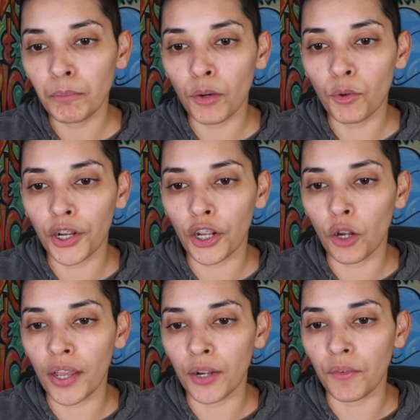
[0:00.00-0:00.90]
but we're gonna
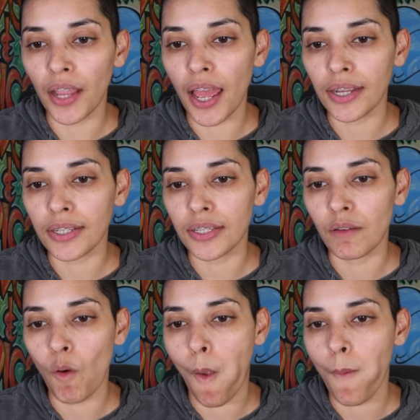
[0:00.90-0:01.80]
go ahead and react.
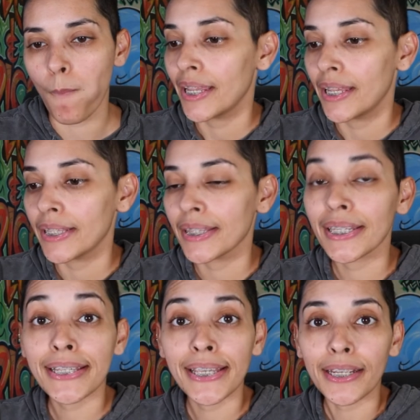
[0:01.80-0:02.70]

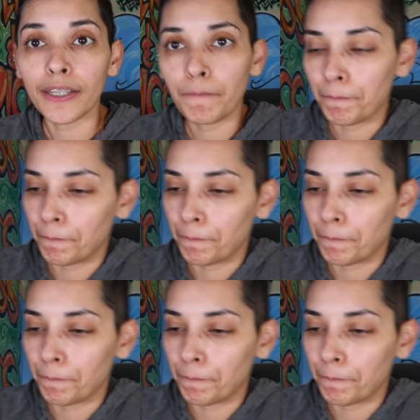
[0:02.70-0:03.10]
Let's get it.